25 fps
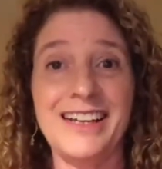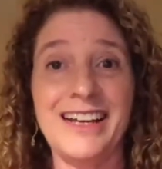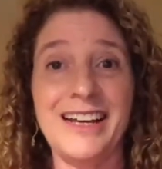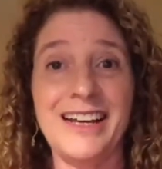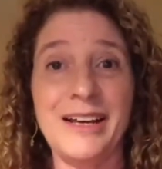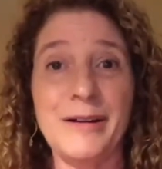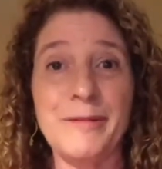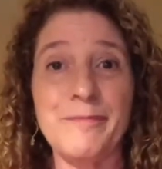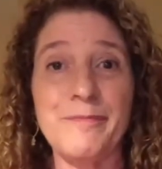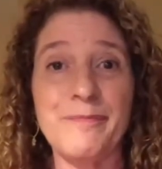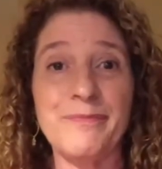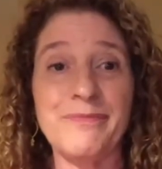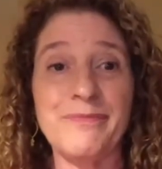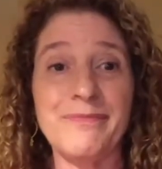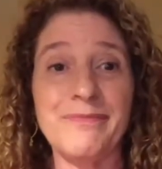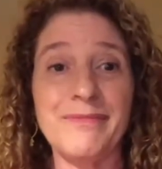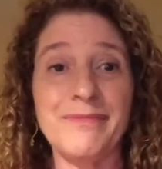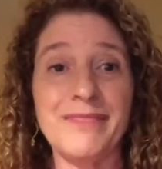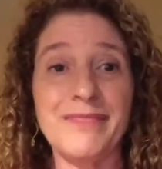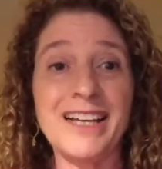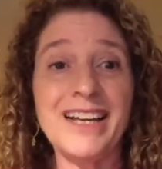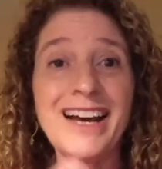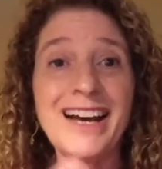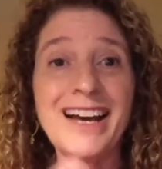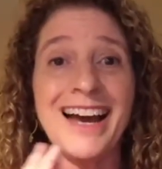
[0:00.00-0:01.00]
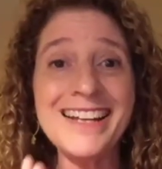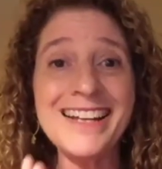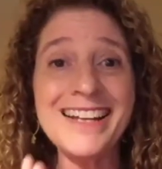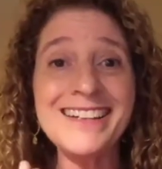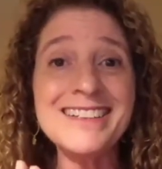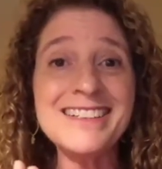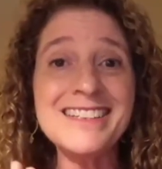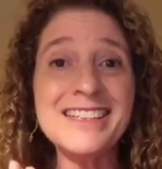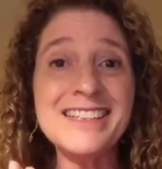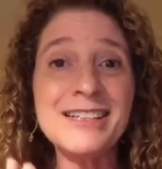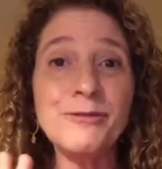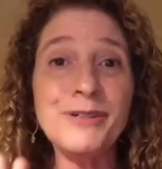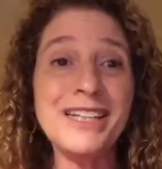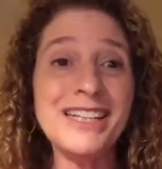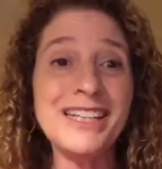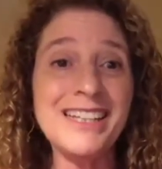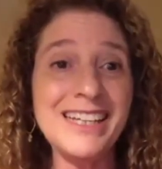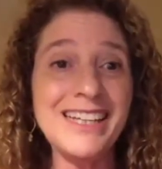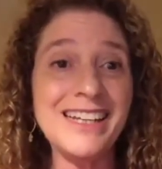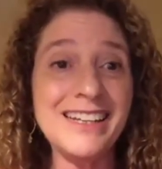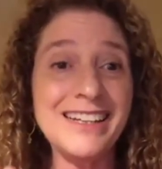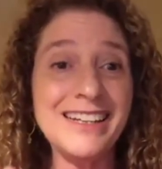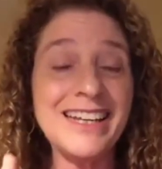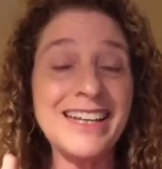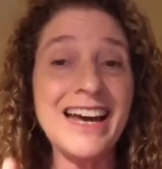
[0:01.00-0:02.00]
The guidance that
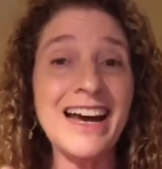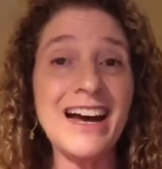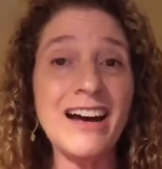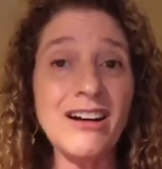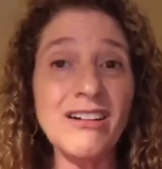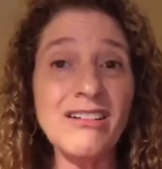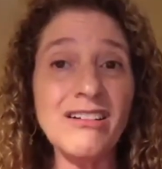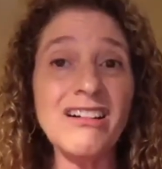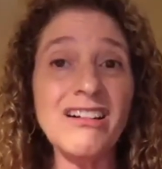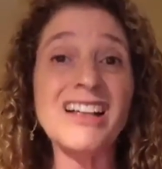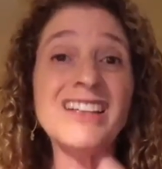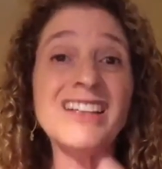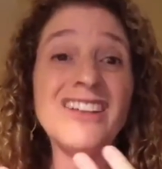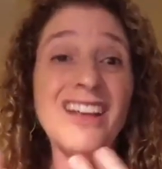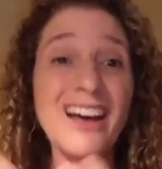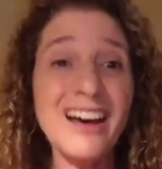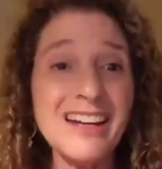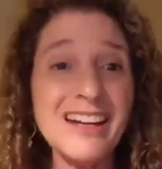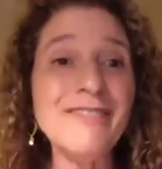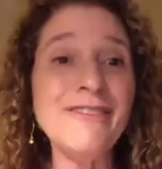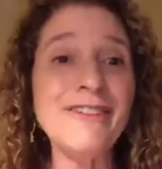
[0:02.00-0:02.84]
we need now,